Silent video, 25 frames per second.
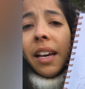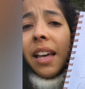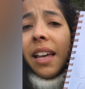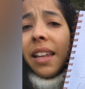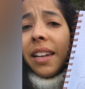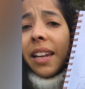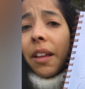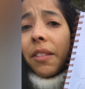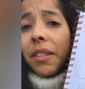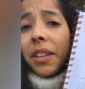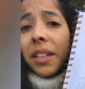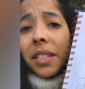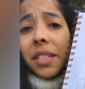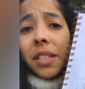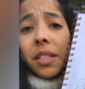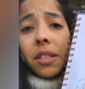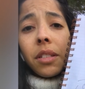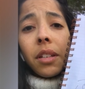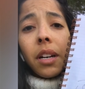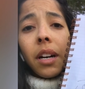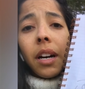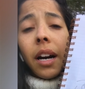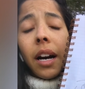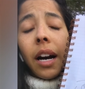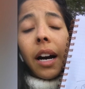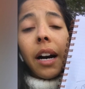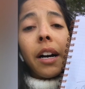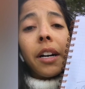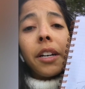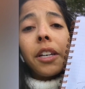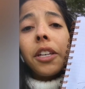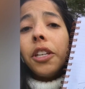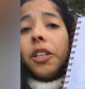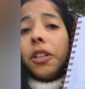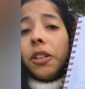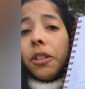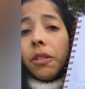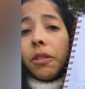Now this is a
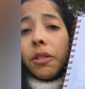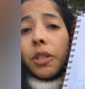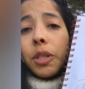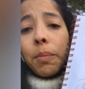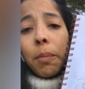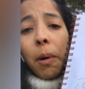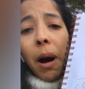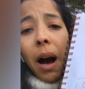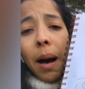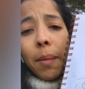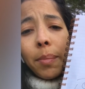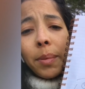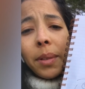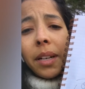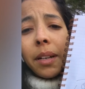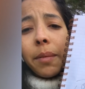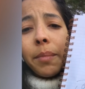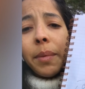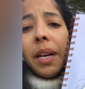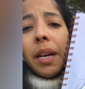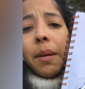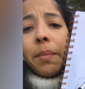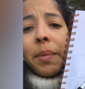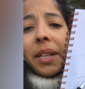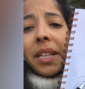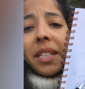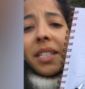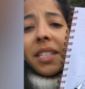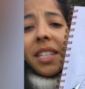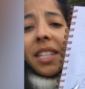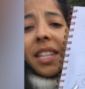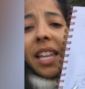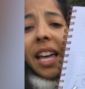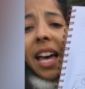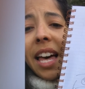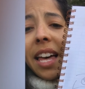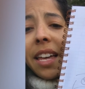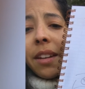huge problem because
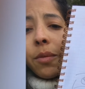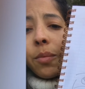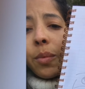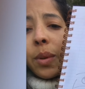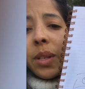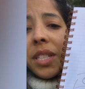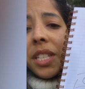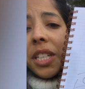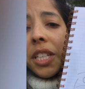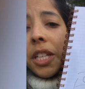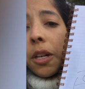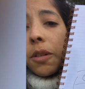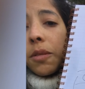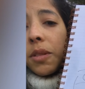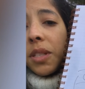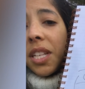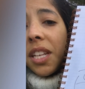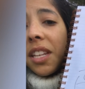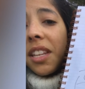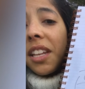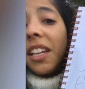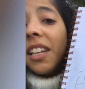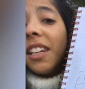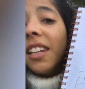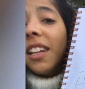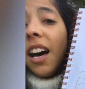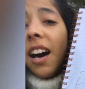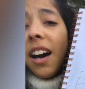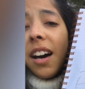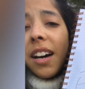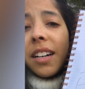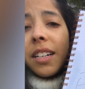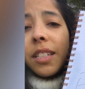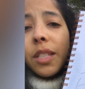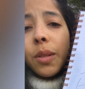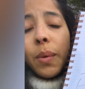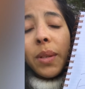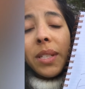then once it goes to the
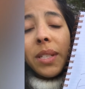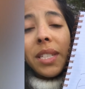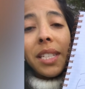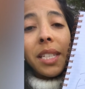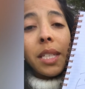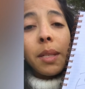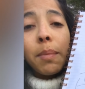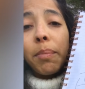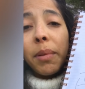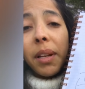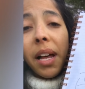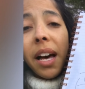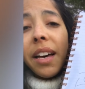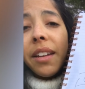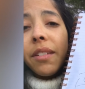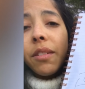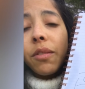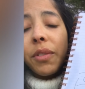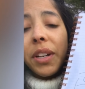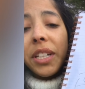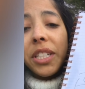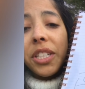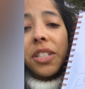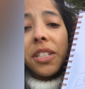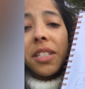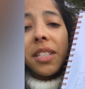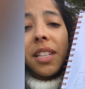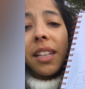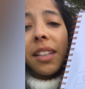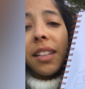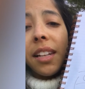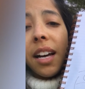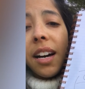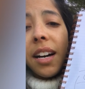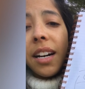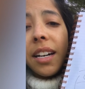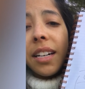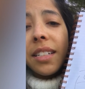lungs, once this blood reaches the
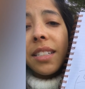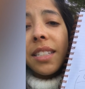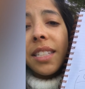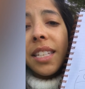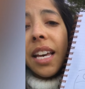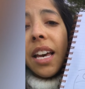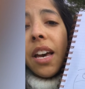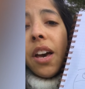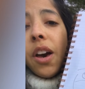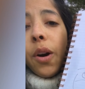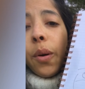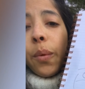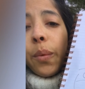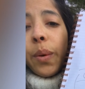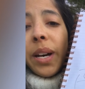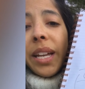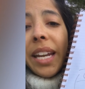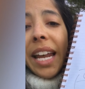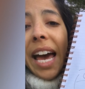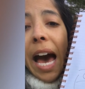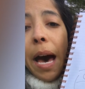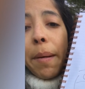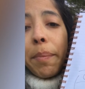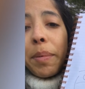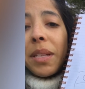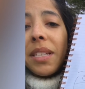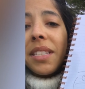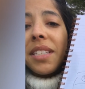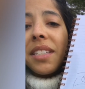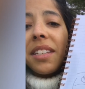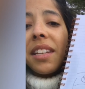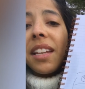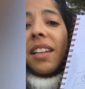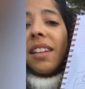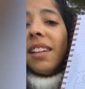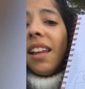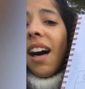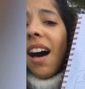lungs, what happens in the
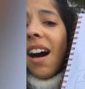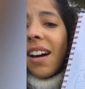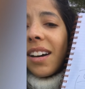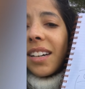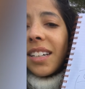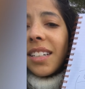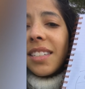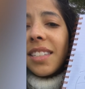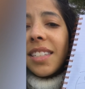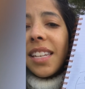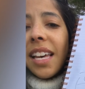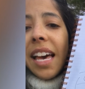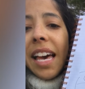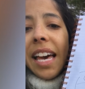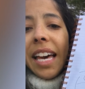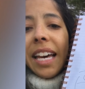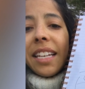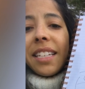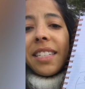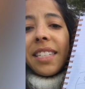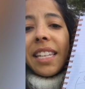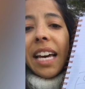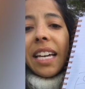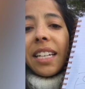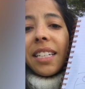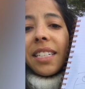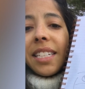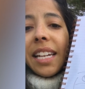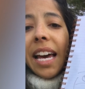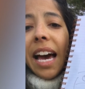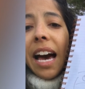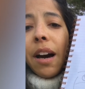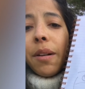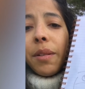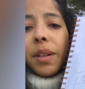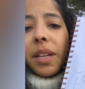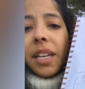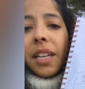lungs is that
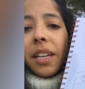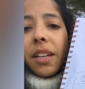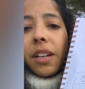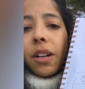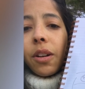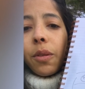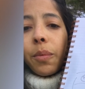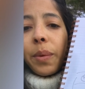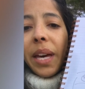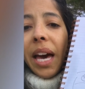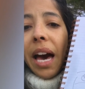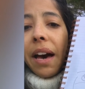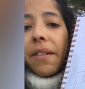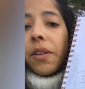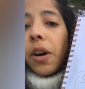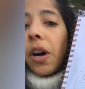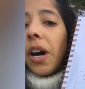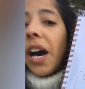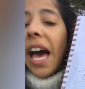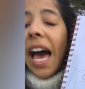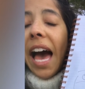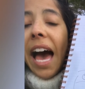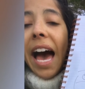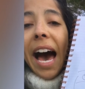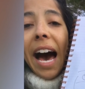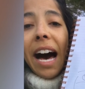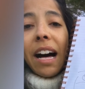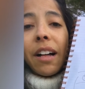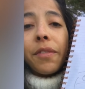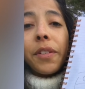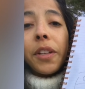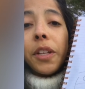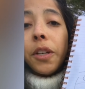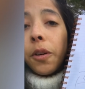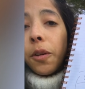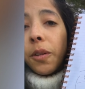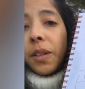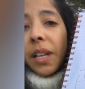down here we have
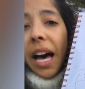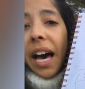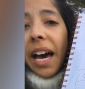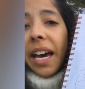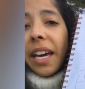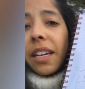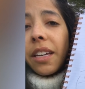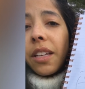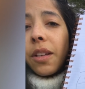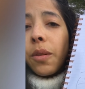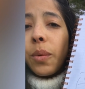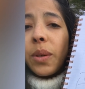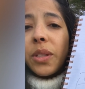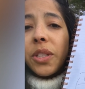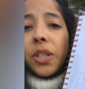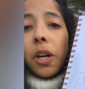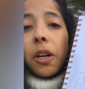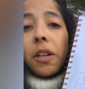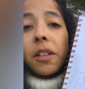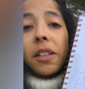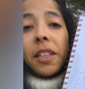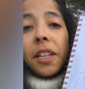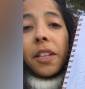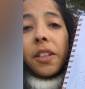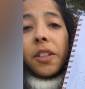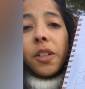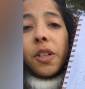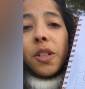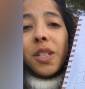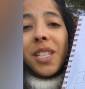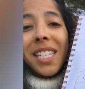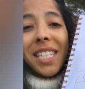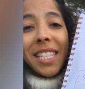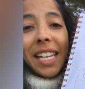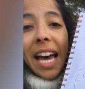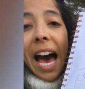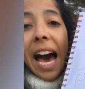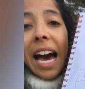alveoli, which are little
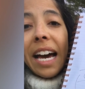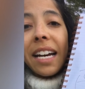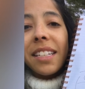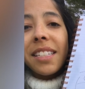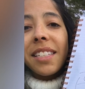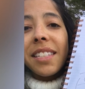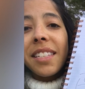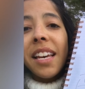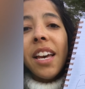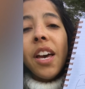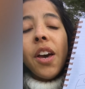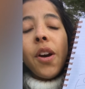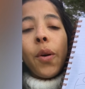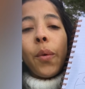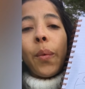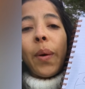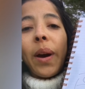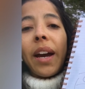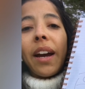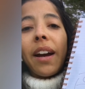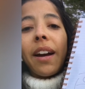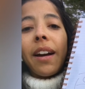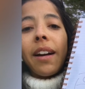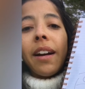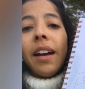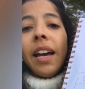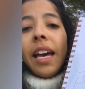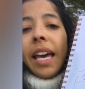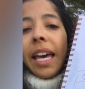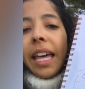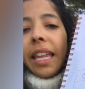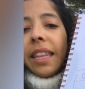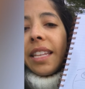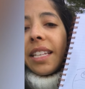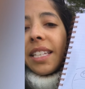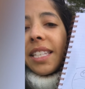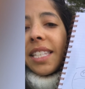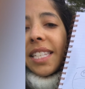sacs where
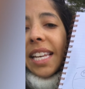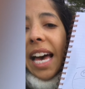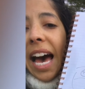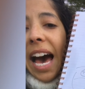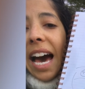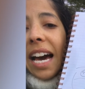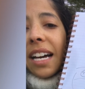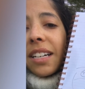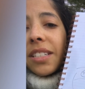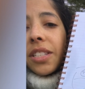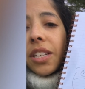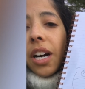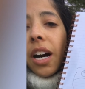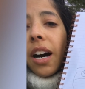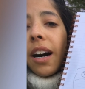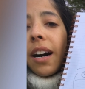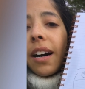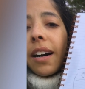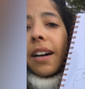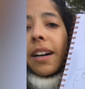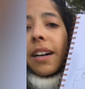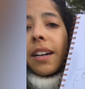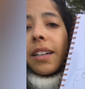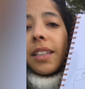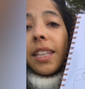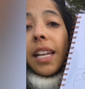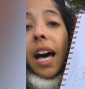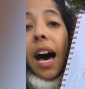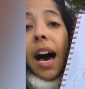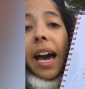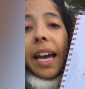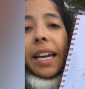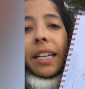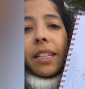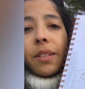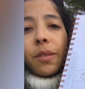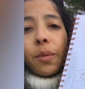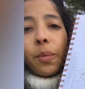the sacs are
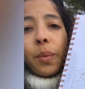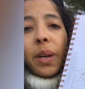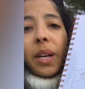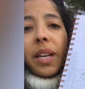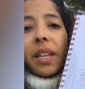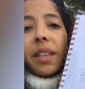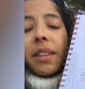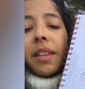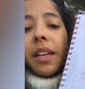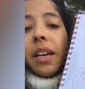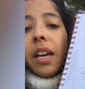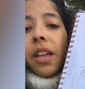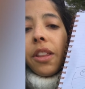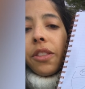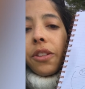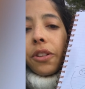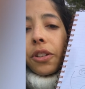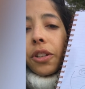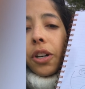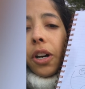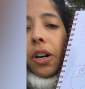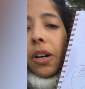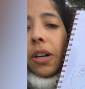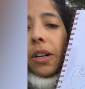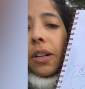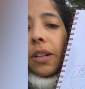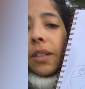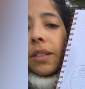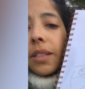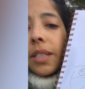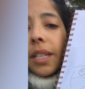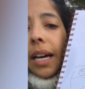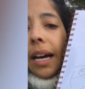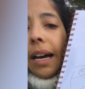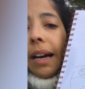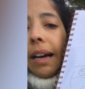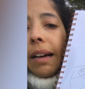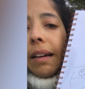lined with, they're called
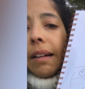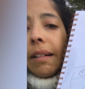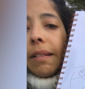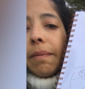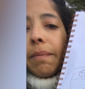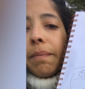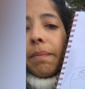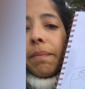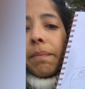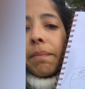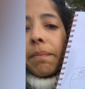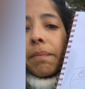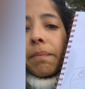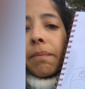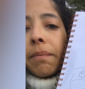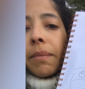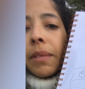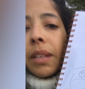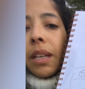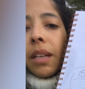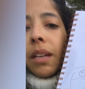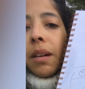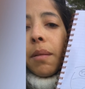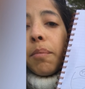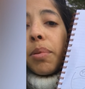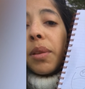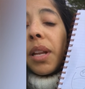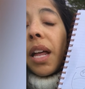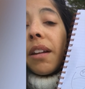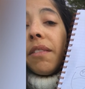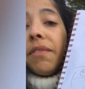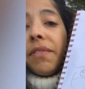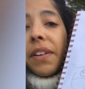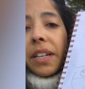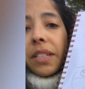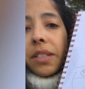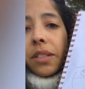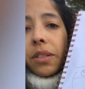blood
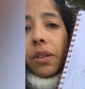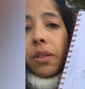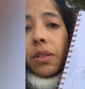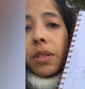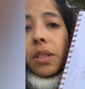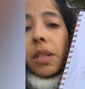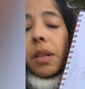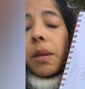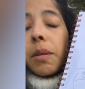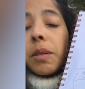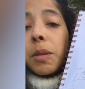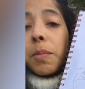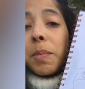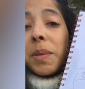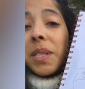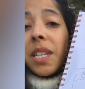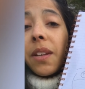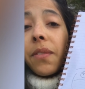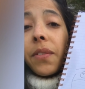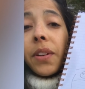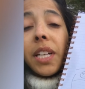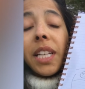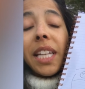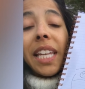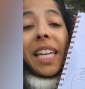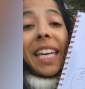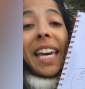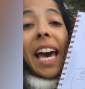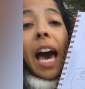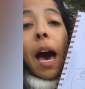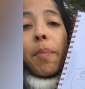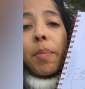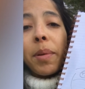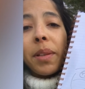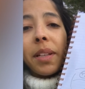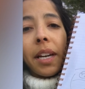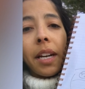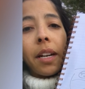vessels, specifically
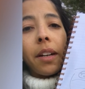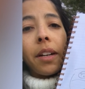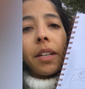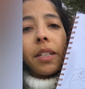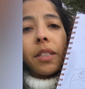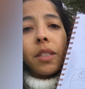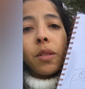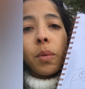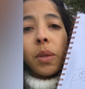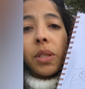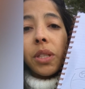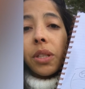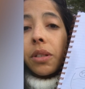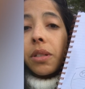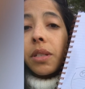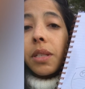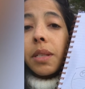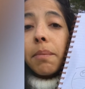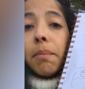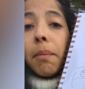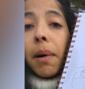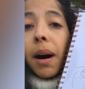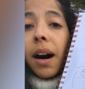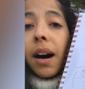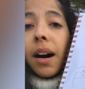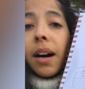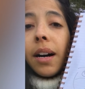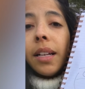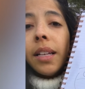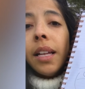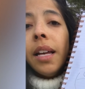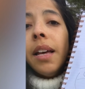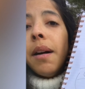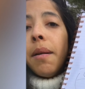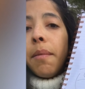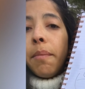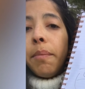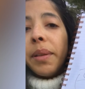capillaries, which are small
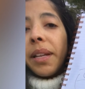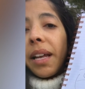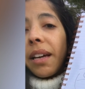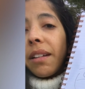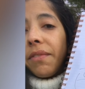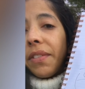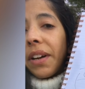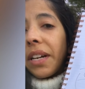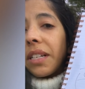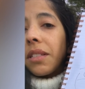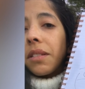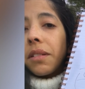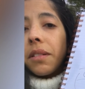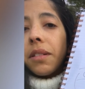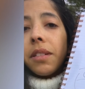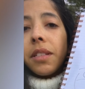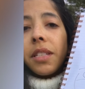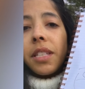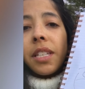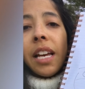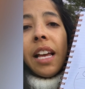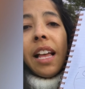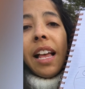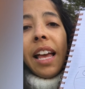blood vessels.